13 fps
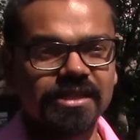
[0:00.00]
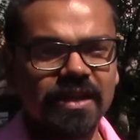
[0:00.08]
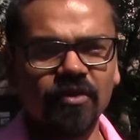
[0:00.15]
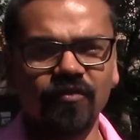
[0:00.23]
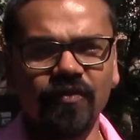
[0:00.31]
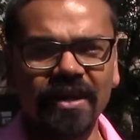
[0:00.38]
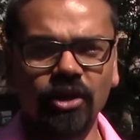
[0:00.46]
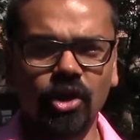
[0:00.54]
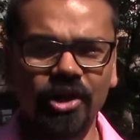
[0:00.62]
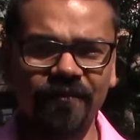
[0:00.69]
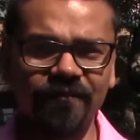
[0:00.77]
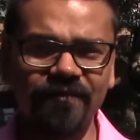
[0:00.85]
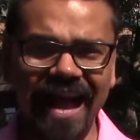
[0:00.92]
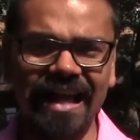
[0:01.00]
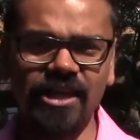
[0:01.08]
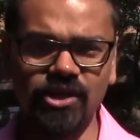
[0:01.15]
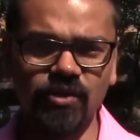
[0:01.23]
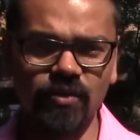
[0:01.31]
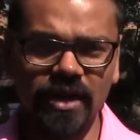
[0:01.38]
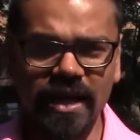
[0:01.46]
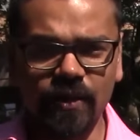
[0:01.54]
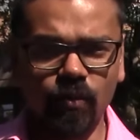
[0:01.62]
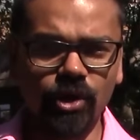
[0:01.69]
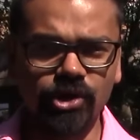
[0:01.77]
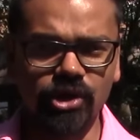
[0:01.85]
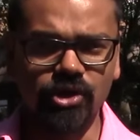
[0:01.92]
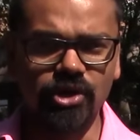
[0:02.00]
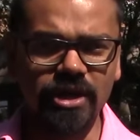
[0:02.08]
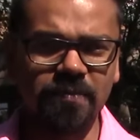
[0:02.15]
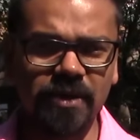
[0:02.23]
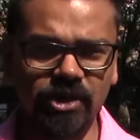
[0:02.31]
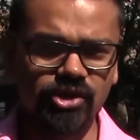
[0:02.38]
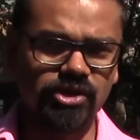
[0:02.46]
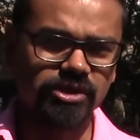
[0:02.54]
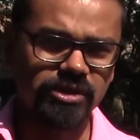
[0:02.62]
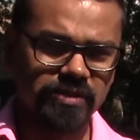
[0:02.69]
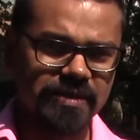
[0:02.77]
they would find a lot of value in what you're doing, because